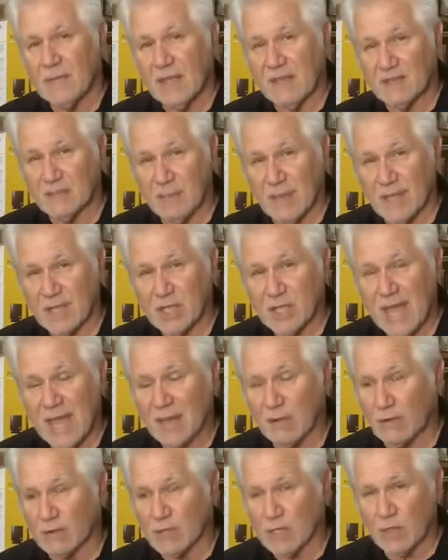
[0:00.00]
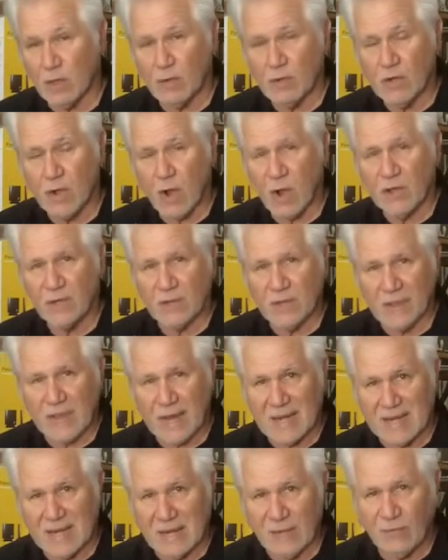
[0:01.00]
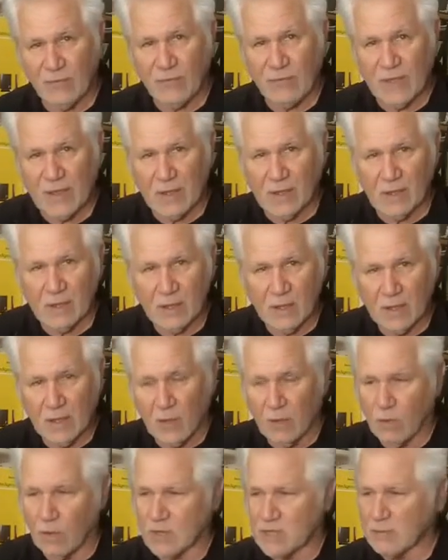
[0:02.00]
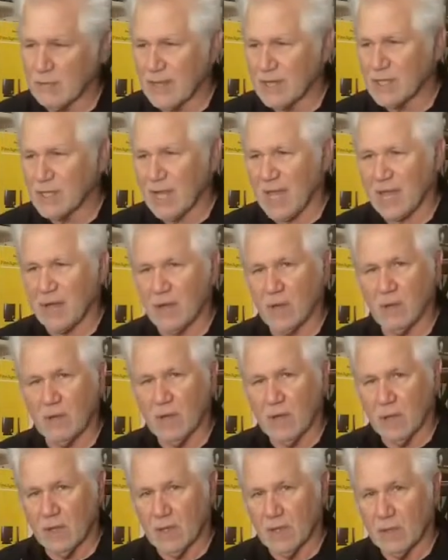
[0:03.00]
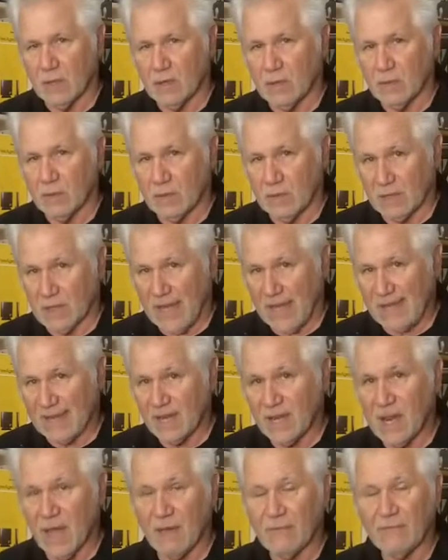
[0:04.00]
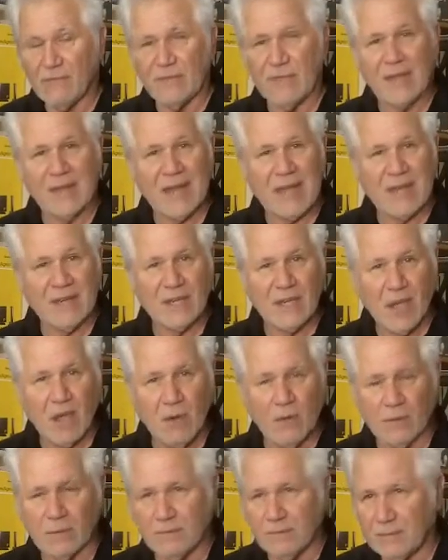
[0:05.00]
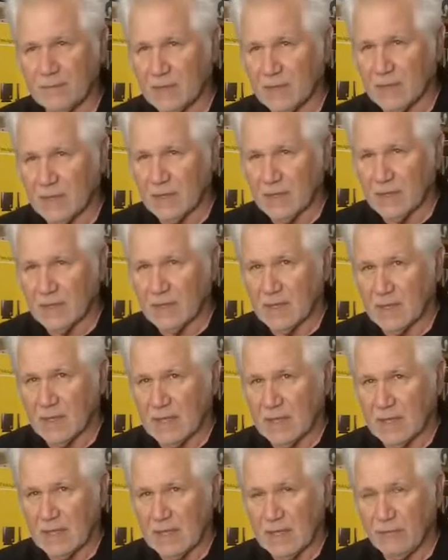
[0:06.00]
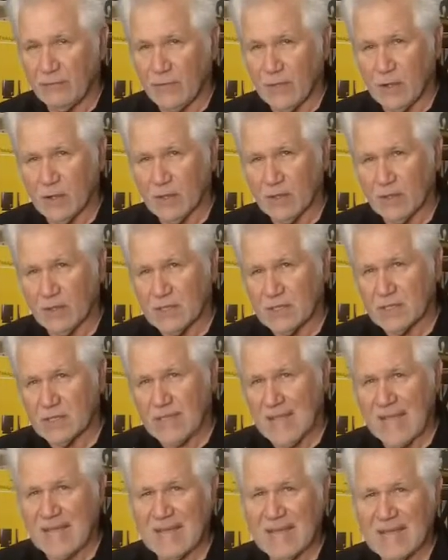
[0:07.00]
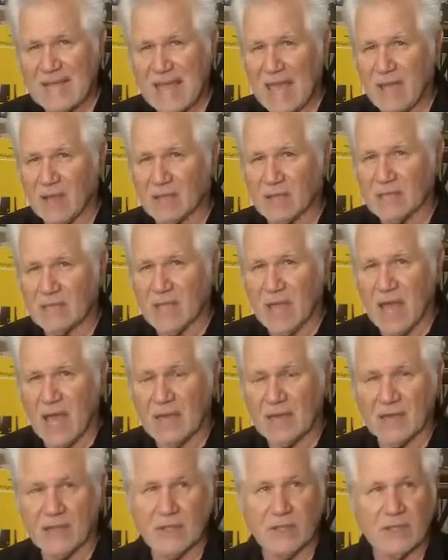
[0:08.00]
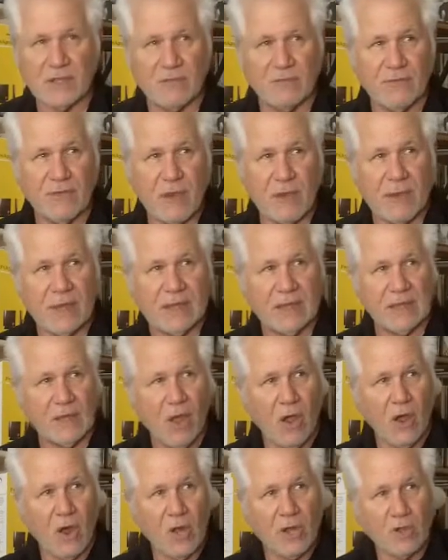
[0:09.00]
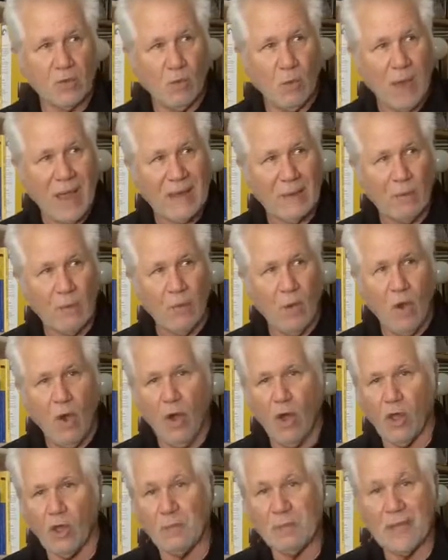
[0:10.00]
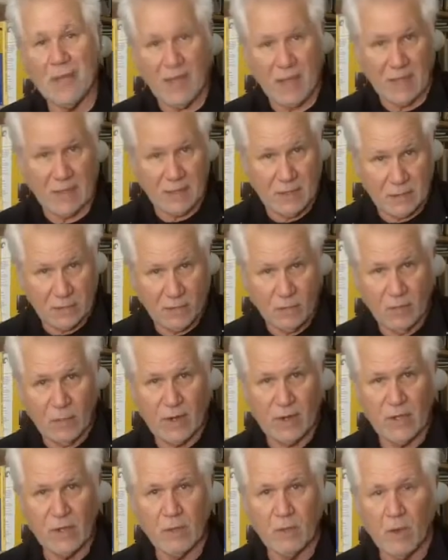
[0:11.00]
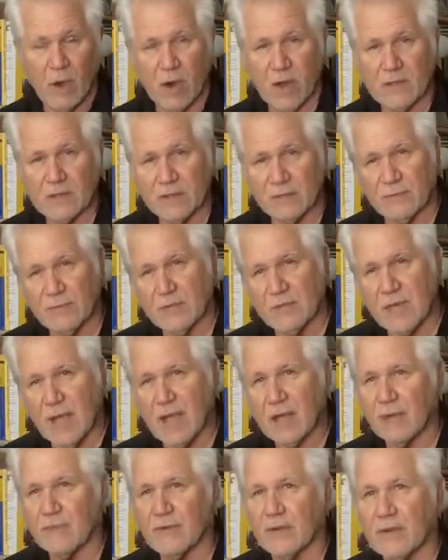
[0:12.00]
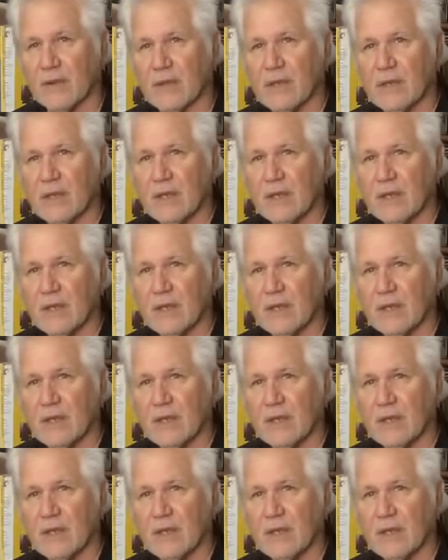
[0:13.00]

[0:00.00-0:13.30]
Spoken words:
Is my shadow so dark that I need fill, or is my shadow light enough that I don't? If you're standing outside and there's a very large white wall behind where you are as the photographer,